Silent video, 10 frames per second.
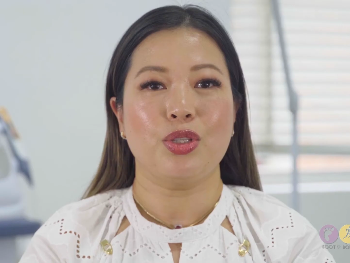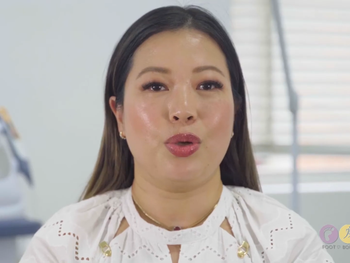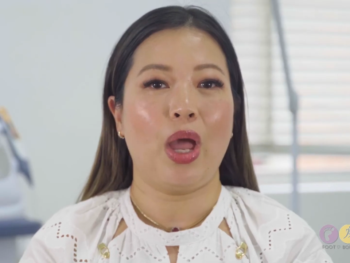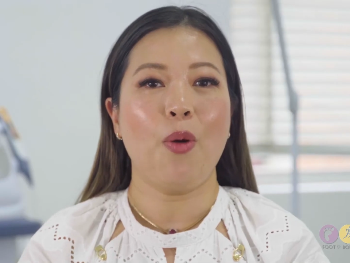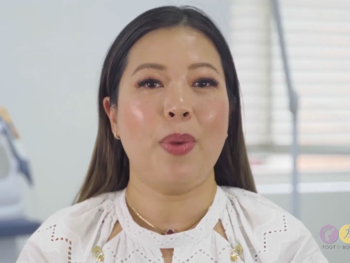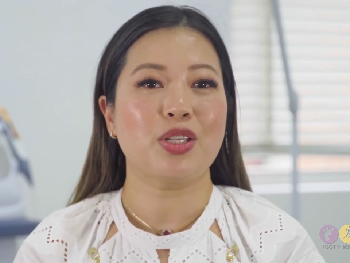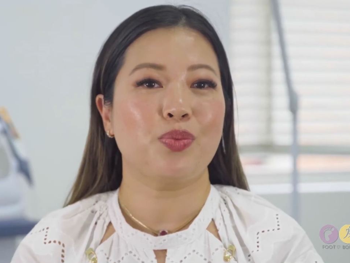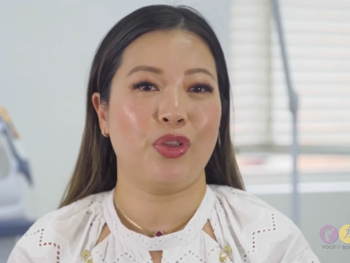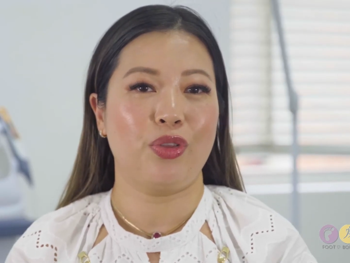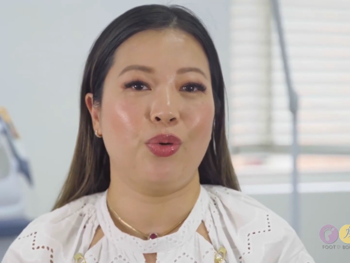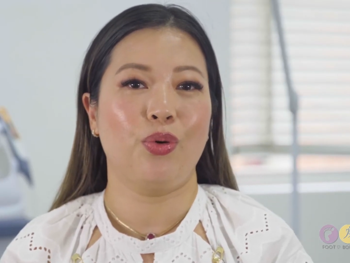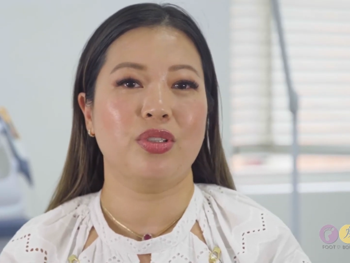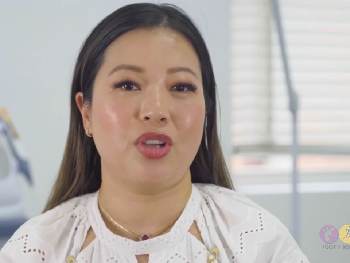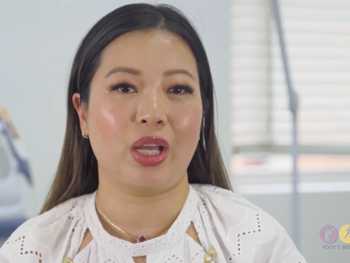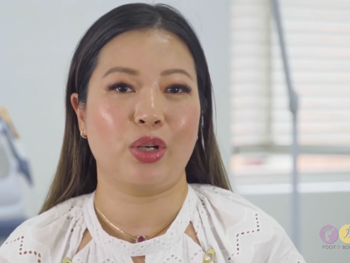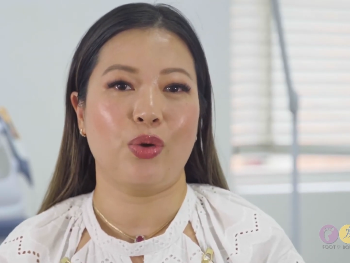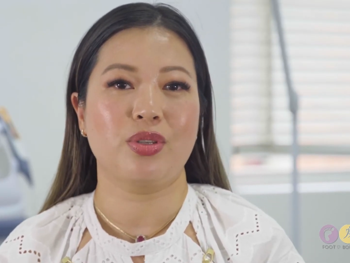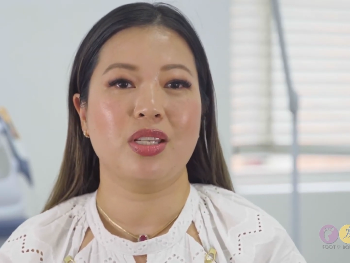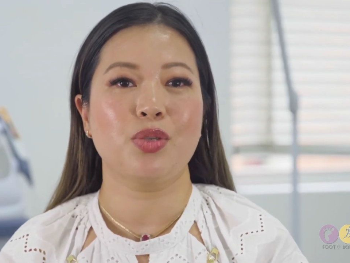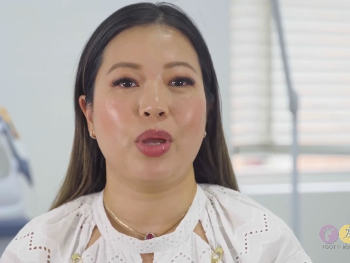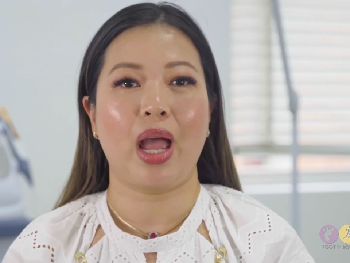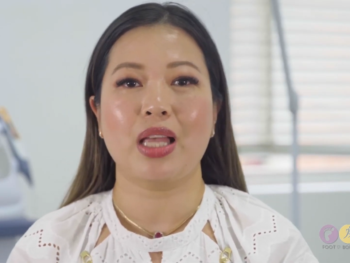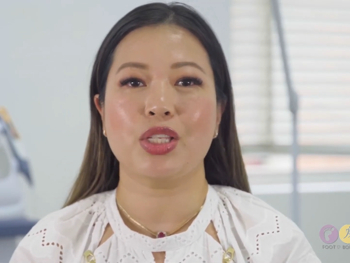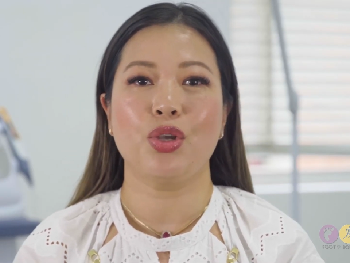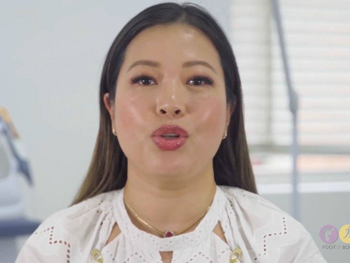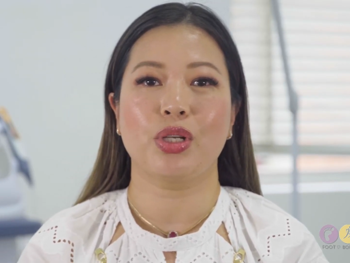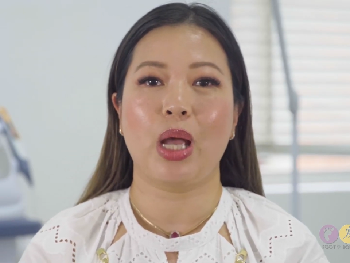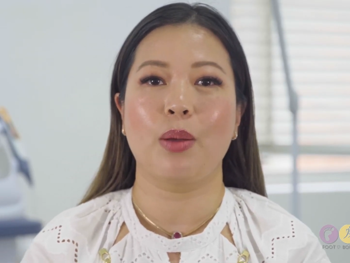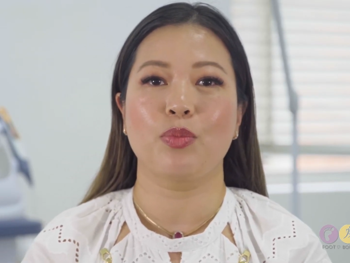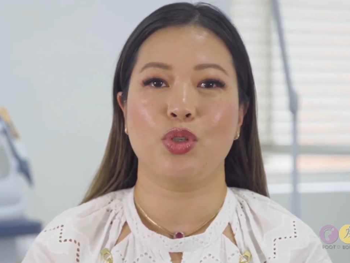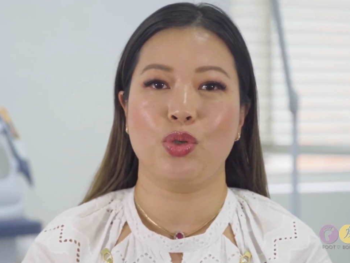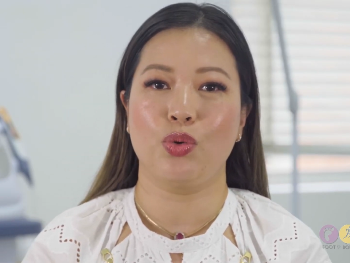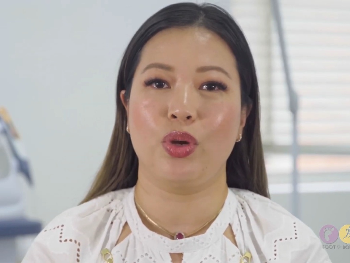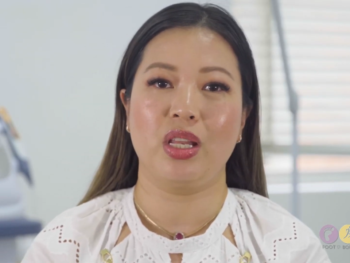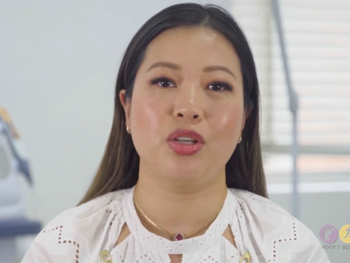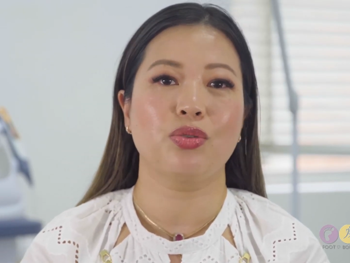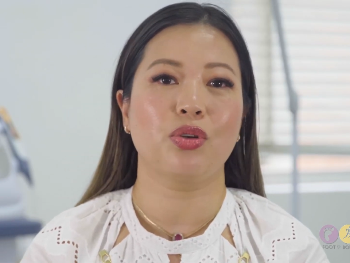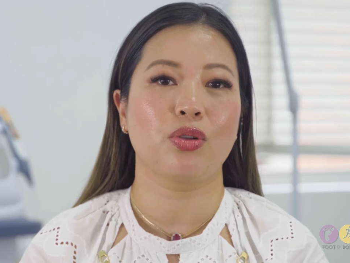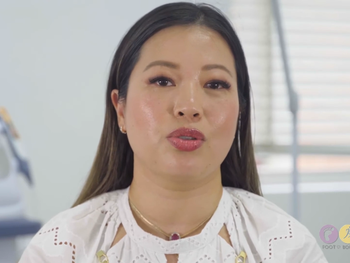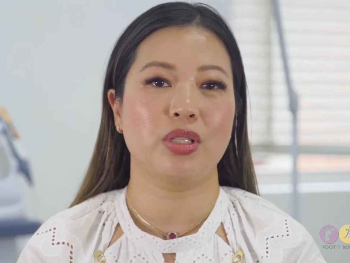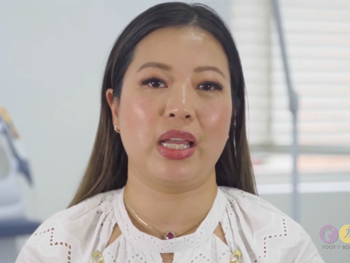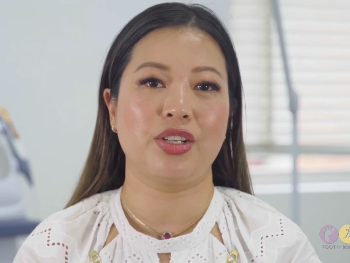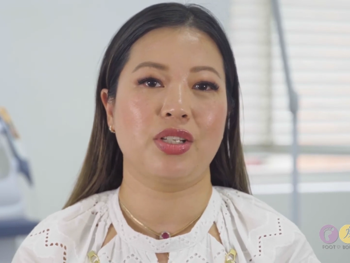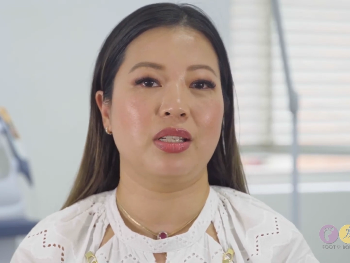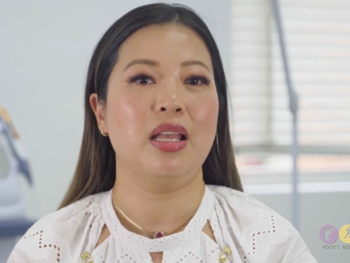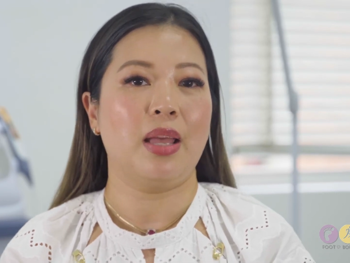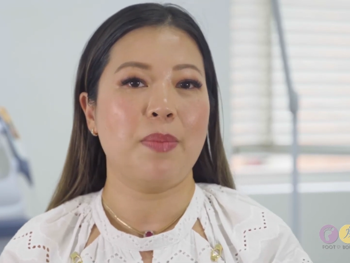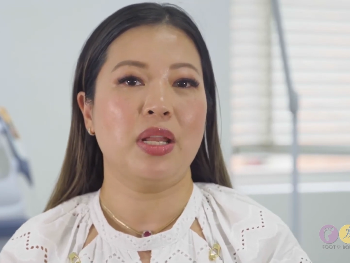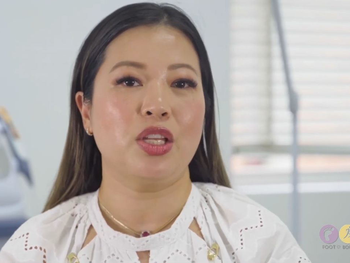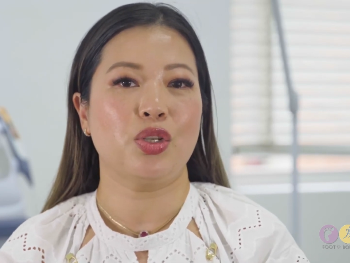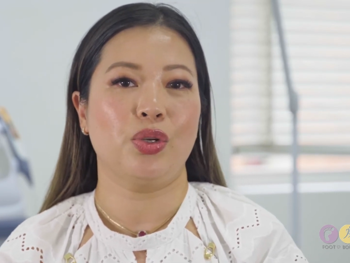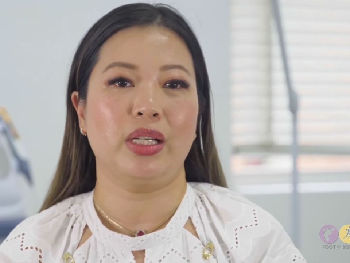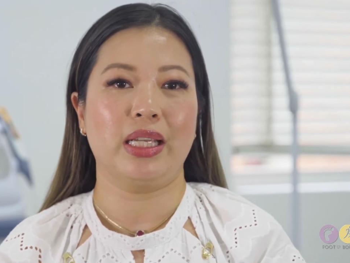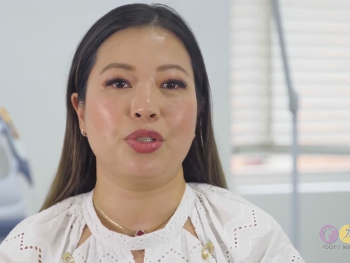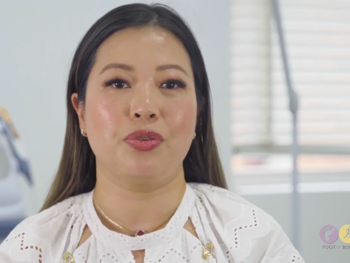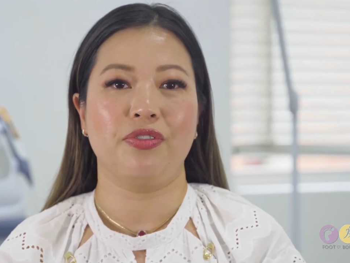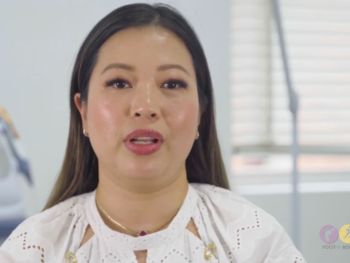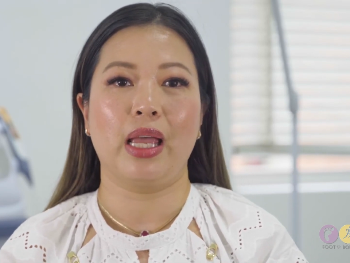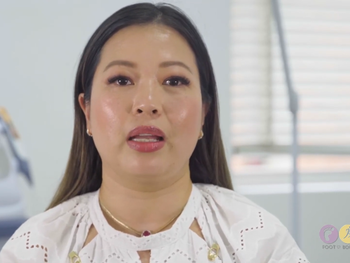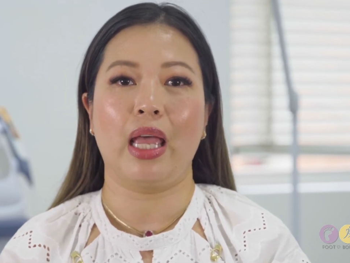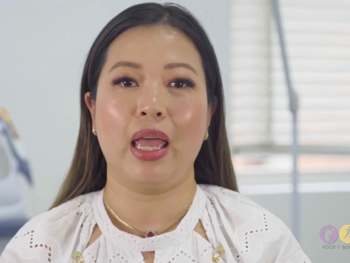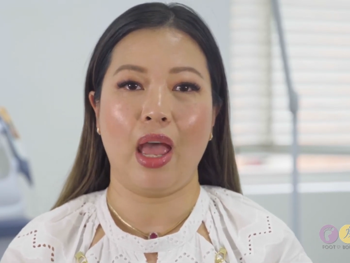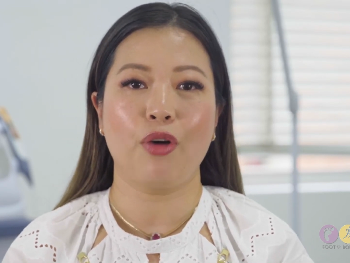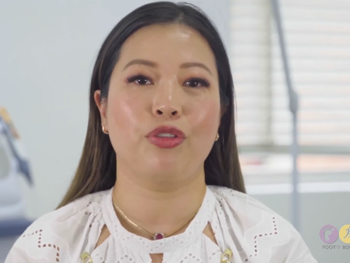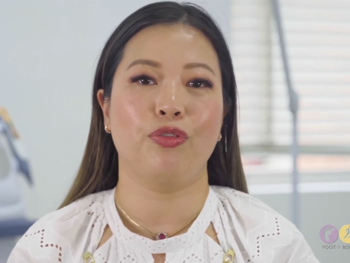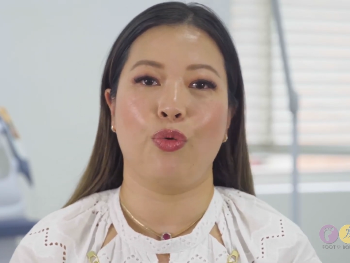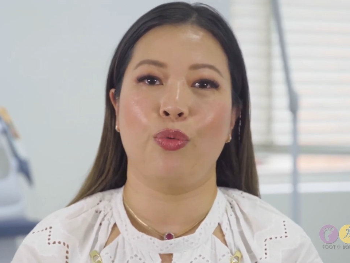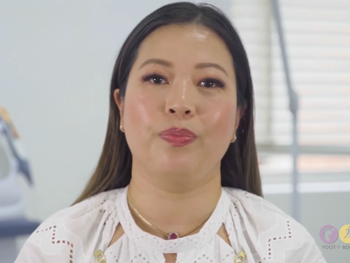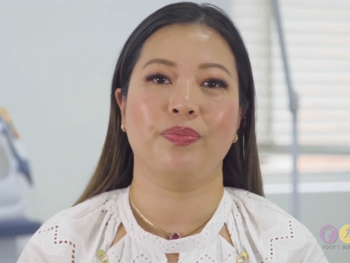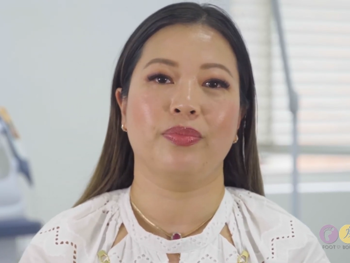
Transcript: To help us with your diagnosis, we ask you to come to your initial consultation 10 minutes earlier to fill out a health form.